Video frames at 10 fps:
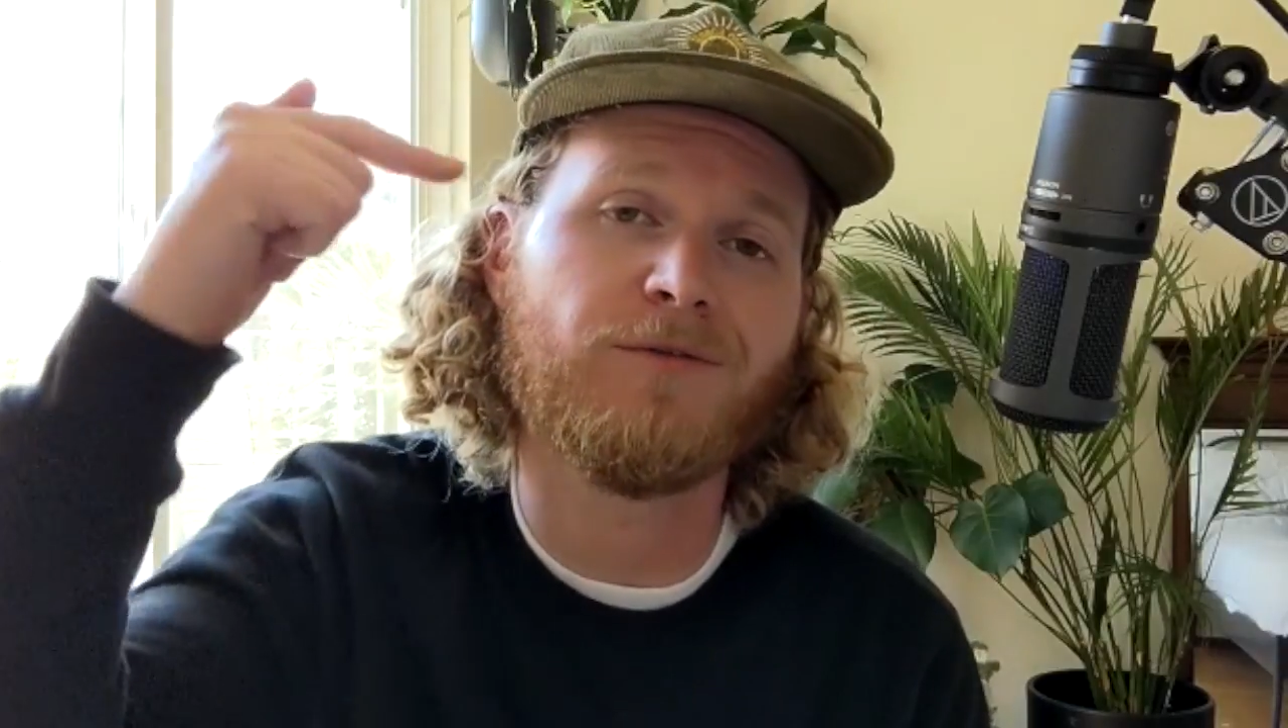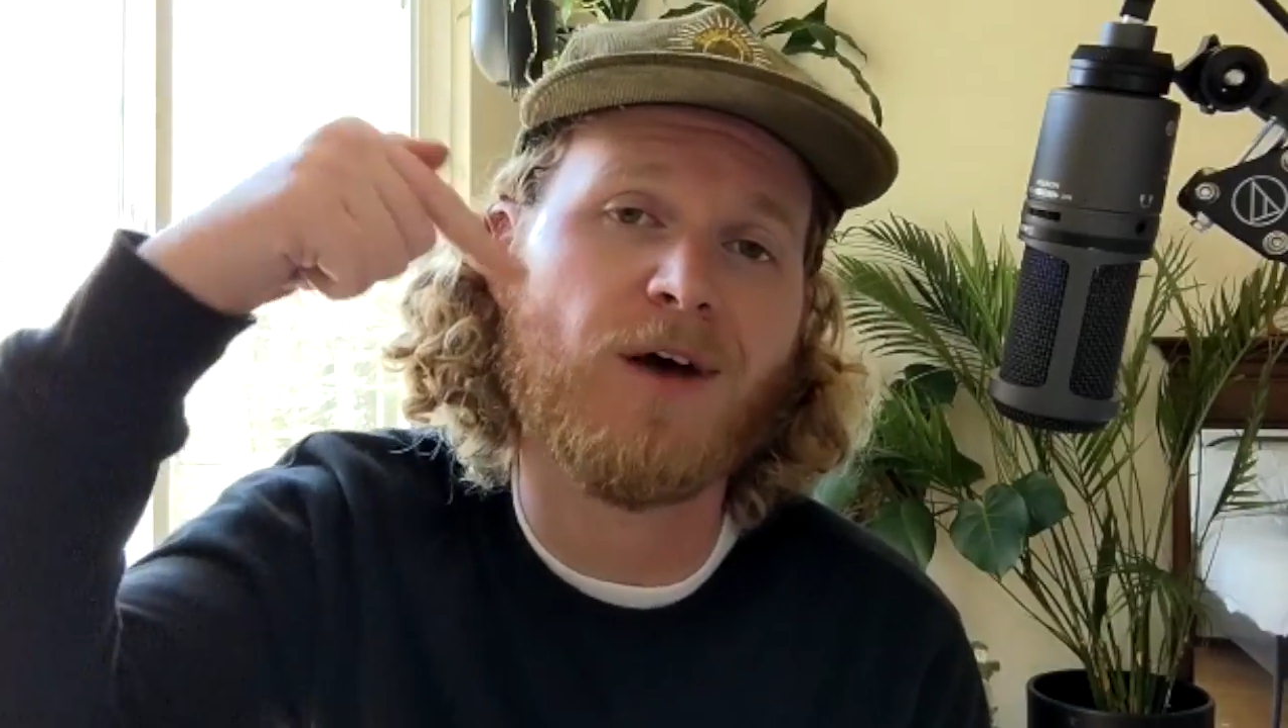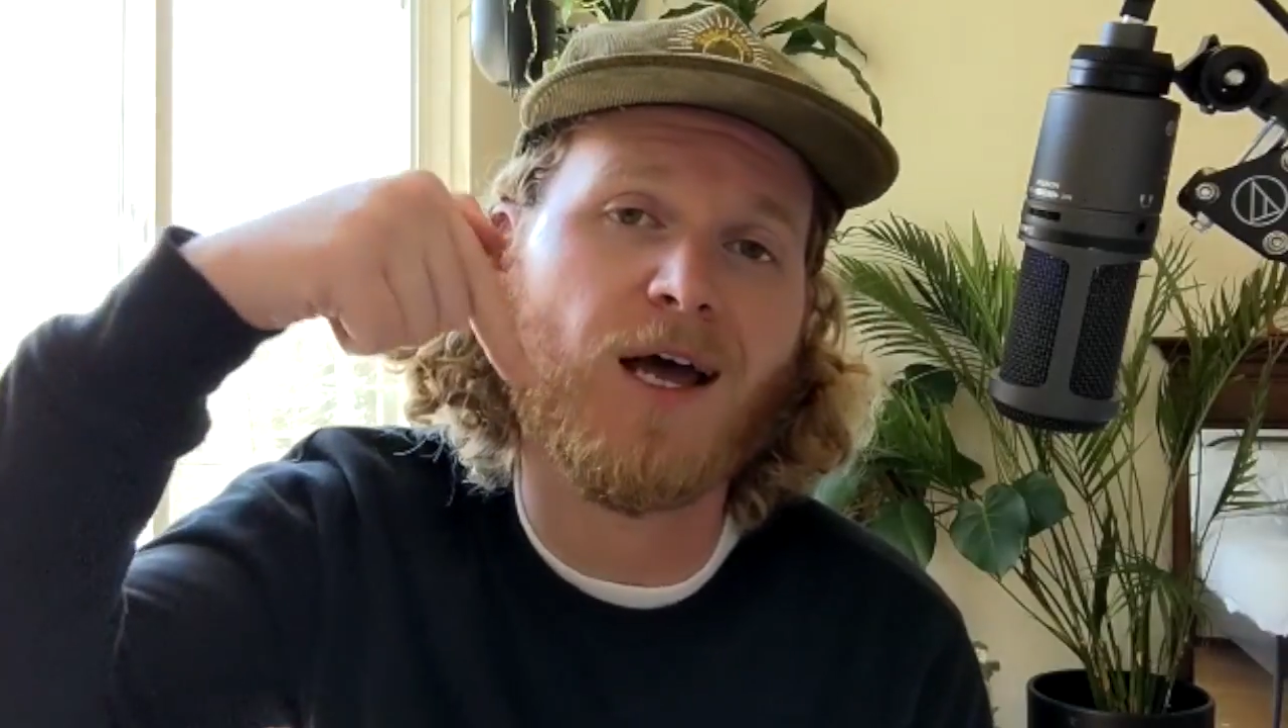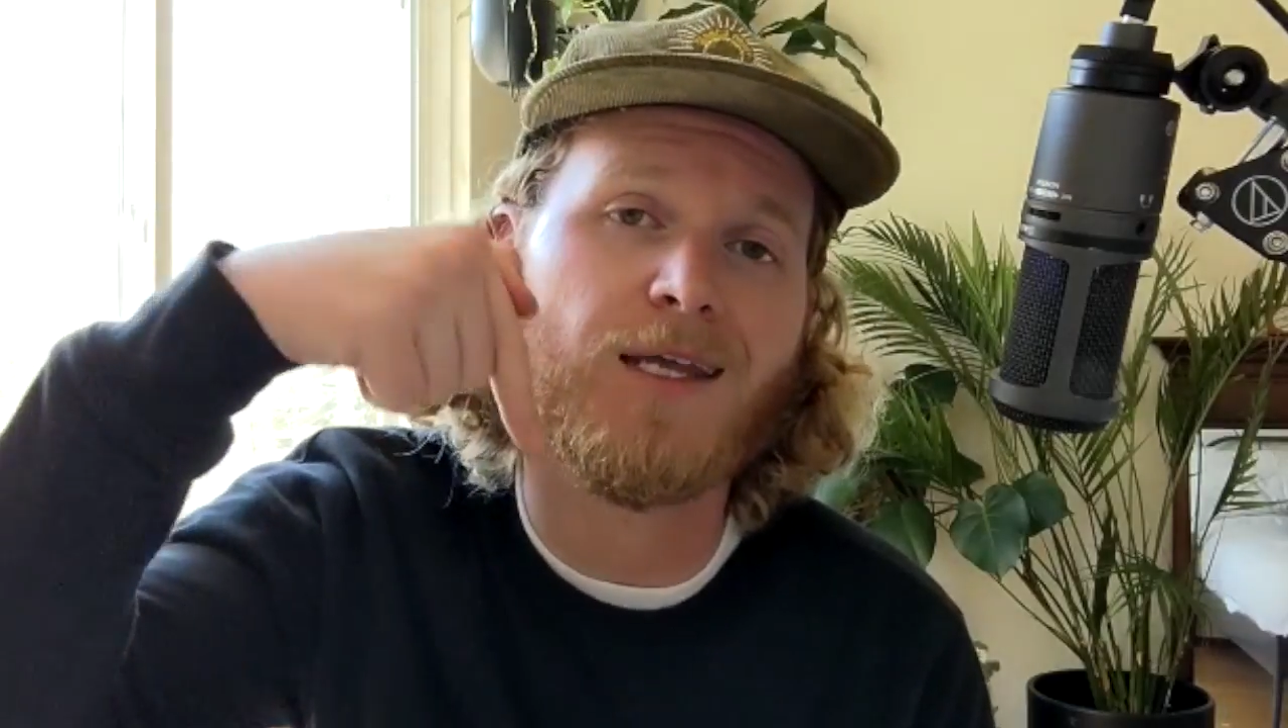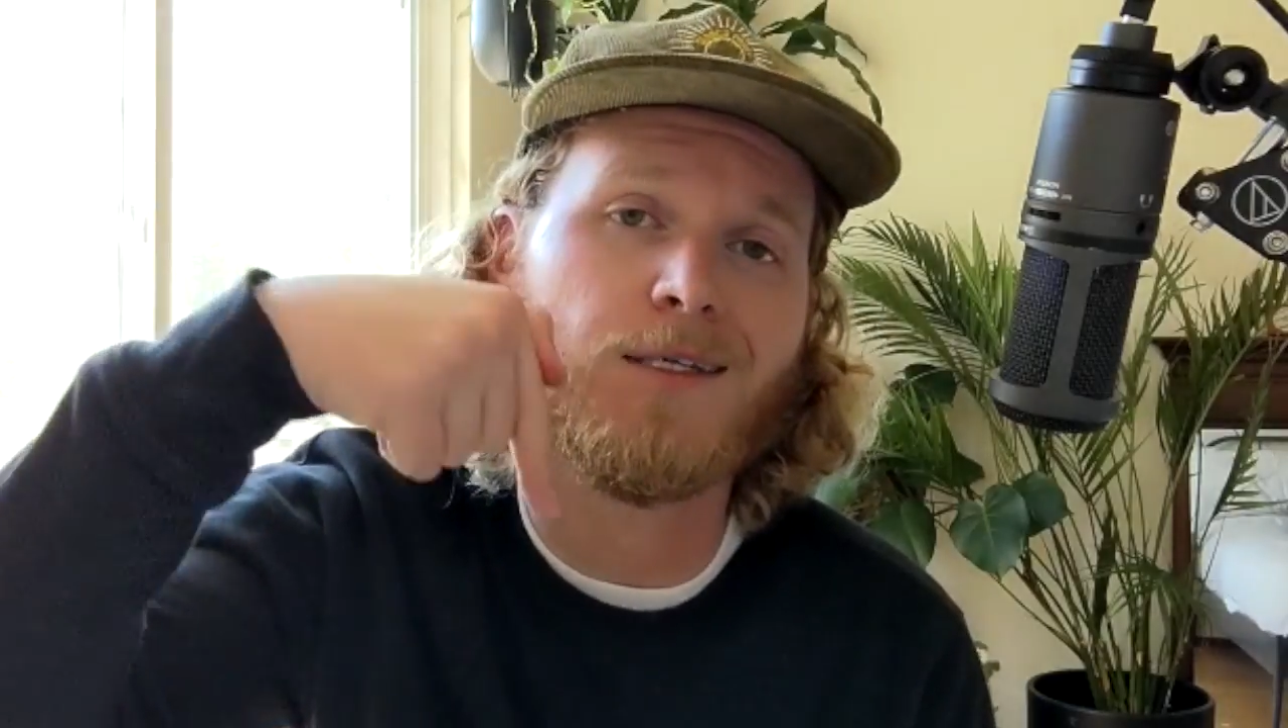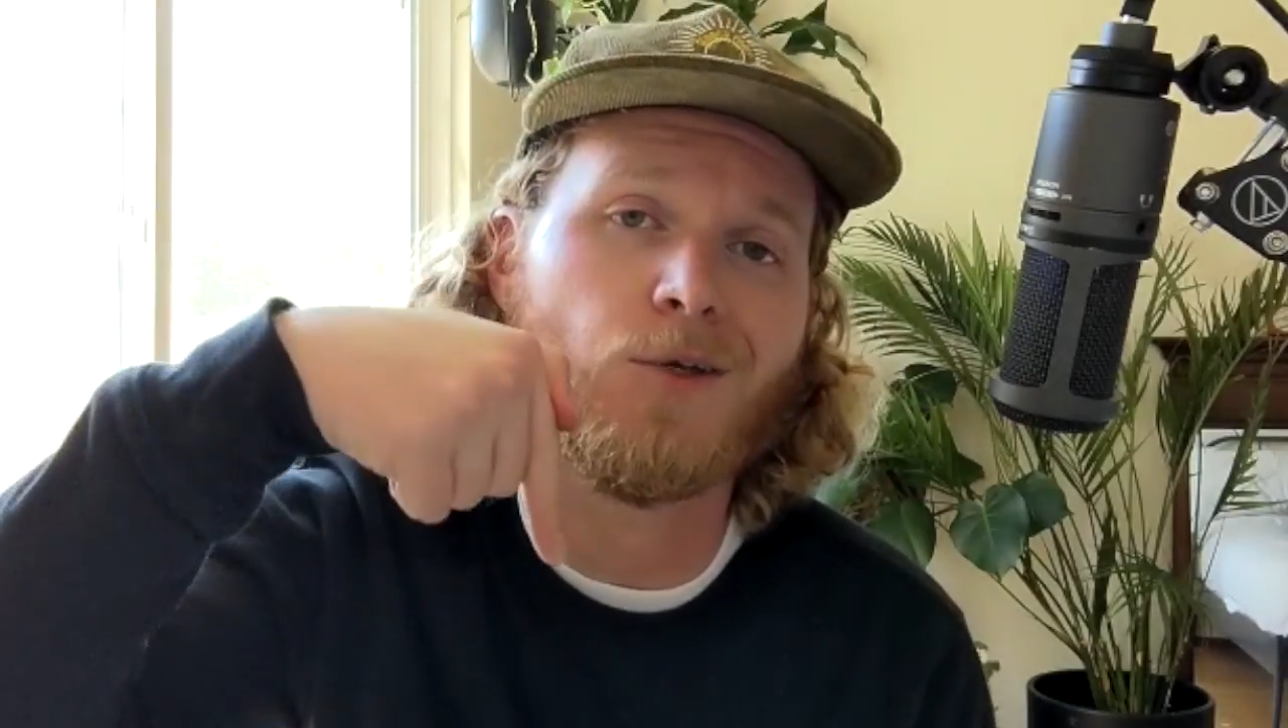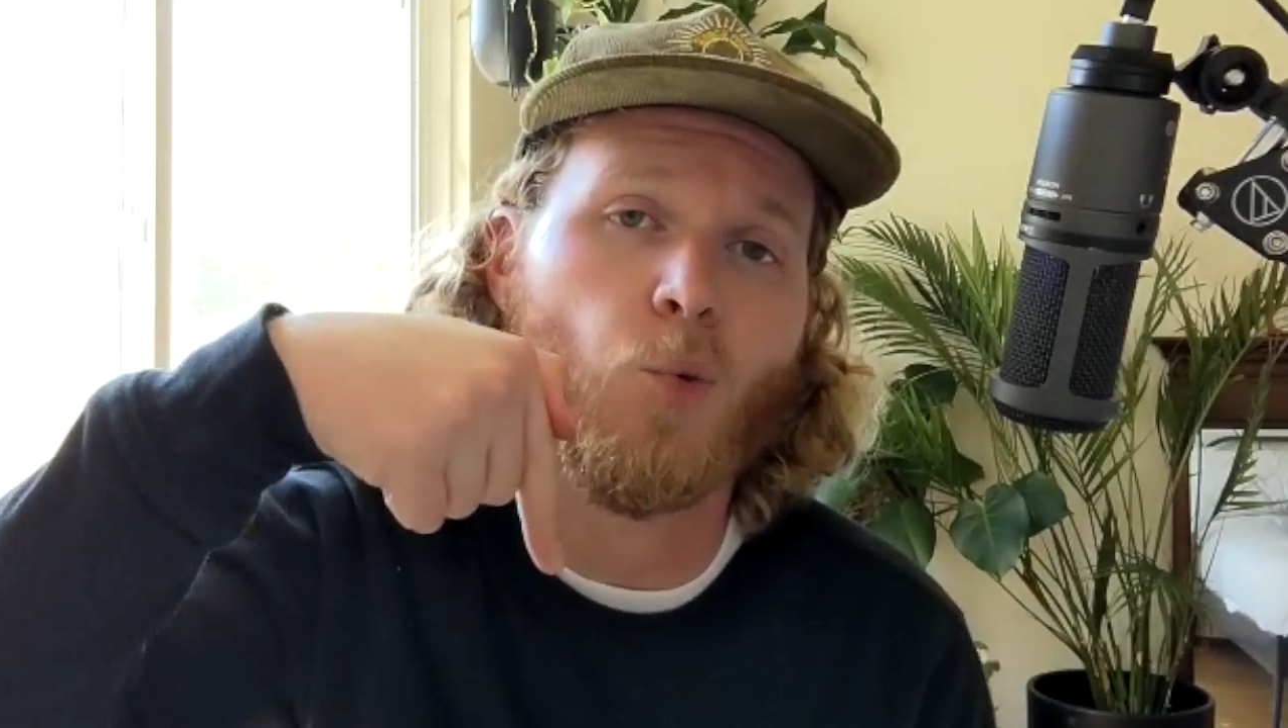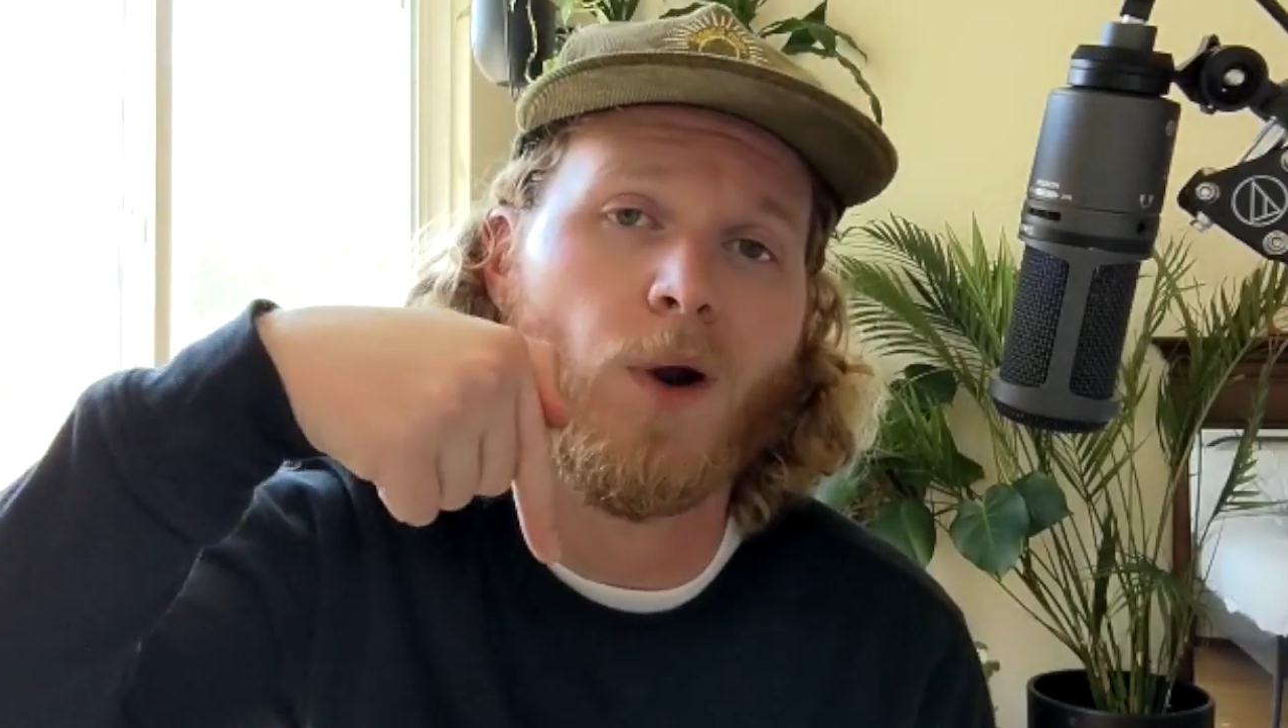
find